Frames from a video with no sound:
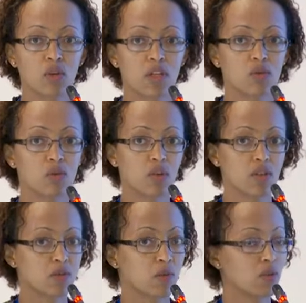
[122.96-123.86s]
gets to
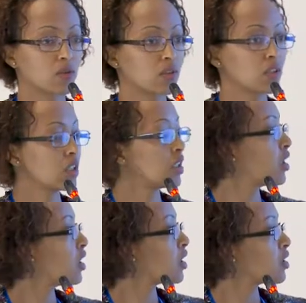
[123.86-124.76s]
export?
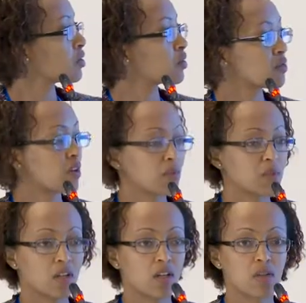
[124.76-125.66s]
Do
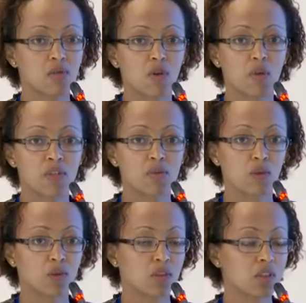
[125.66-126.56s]
firms learn from
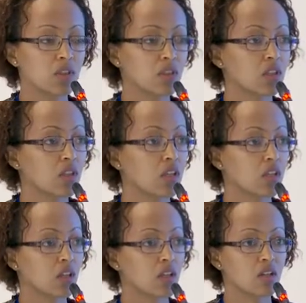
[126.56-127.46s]
exporting?
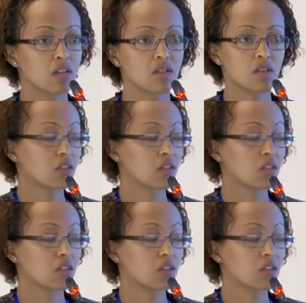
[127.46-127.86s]
And then